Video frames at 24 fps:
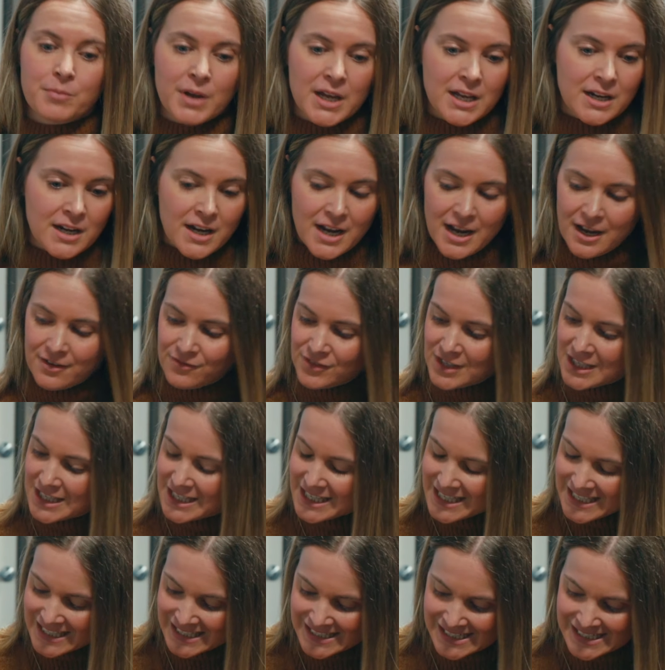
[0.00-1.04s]
Men have the
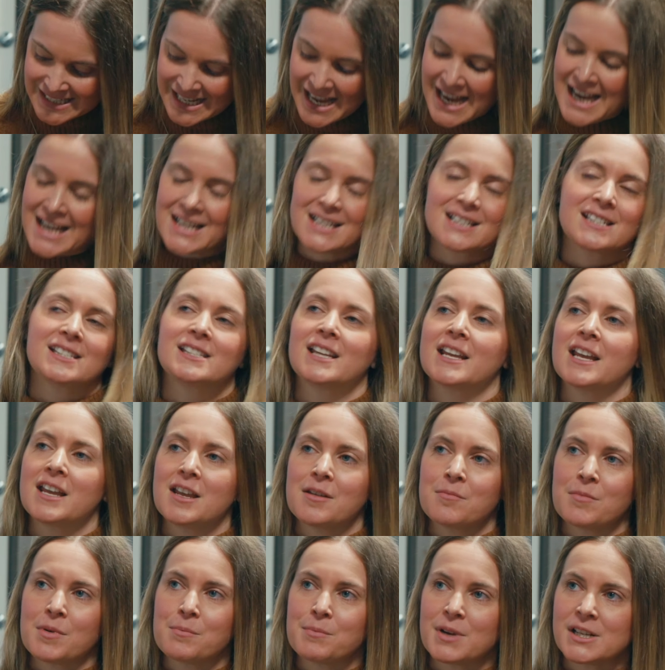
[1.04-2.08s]
exact
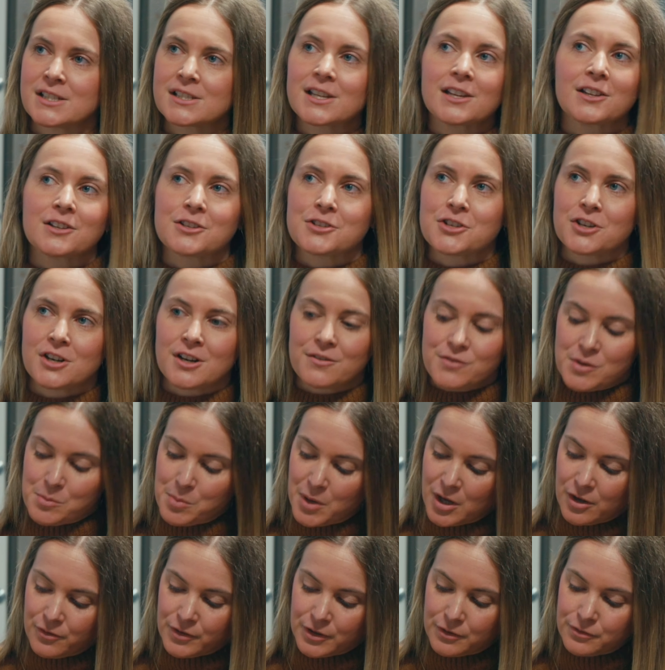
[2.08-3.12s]
same musculature of the
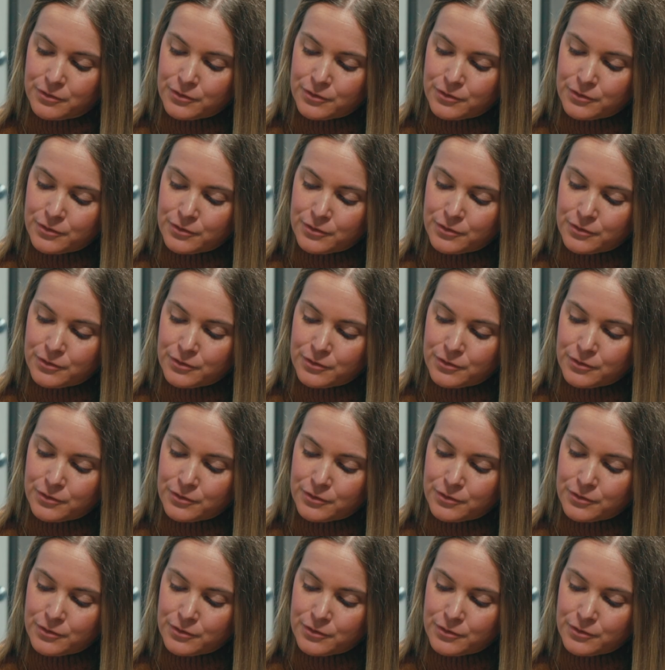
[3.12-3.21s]
pelvic